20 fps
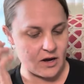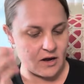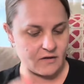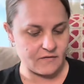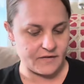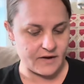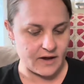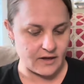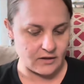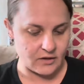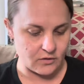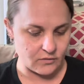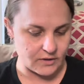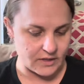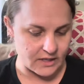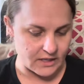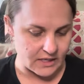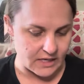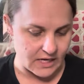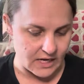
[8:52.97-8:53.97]
of Hello
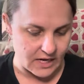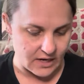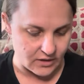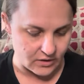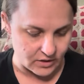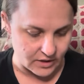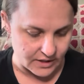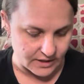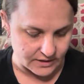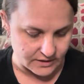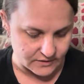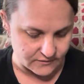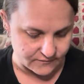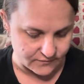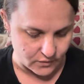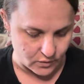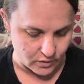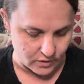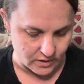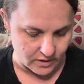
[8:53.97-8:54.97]
Kitty earrings
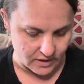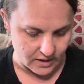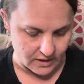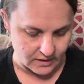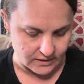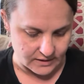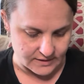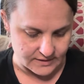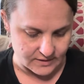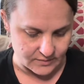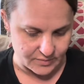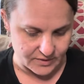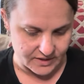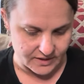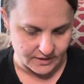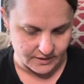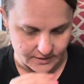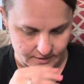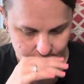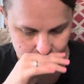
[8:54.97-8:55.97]
for
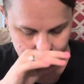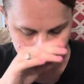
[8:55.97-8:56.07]
Elizabeth.